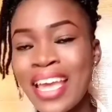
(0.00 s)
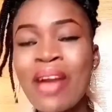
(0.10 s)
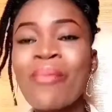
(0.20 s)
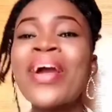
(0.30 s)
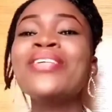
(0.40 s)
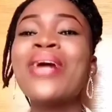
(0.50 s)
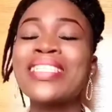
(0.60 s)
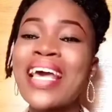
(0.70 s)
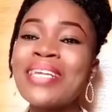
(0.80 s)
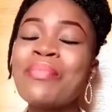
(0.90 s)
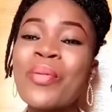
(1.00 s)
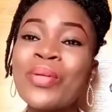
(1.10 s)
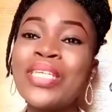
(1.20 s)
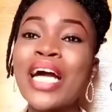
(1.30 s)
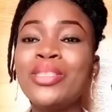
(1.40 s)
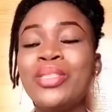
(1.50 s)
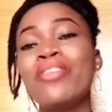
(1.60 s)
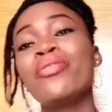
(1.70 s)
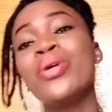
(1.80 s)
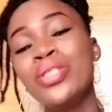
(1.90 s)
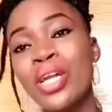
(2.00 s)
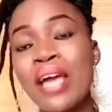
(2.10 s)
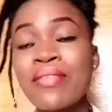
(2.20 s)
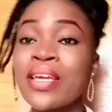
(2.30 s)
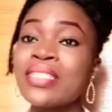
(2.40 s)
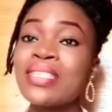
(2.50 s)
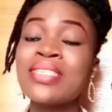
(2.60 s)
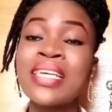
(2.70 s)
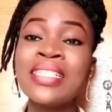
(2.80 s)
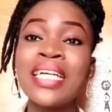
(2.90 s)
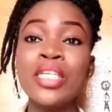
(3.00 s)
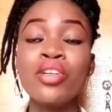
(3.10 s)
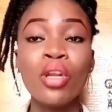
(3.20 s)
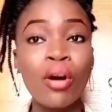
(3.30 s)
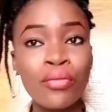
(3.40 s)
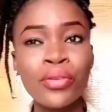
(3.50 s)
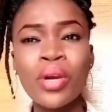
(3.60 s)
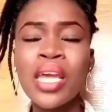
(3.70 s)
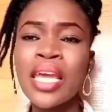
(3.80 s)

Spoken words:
when you are telling people that they ruined your life and you're still saying that they love you,